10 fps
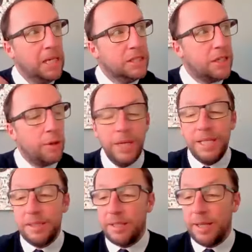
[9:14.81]
So
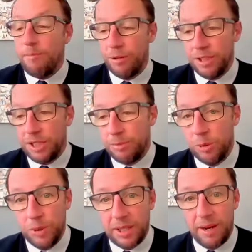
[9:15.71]
it's the same principle
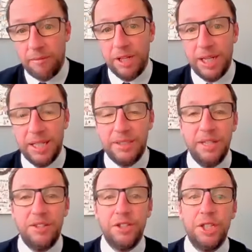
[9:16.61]
with a covering letter,
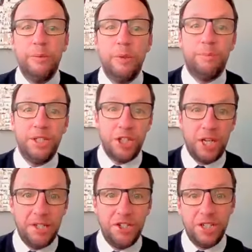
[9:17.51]
that you would be
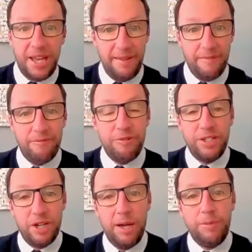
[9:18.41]
changing it every
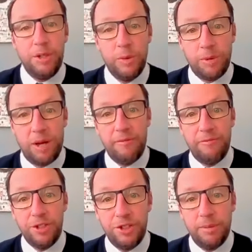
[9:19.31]
time you apply
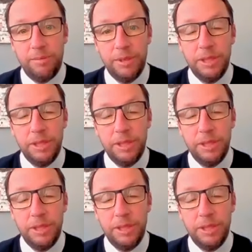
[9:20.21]
for a job.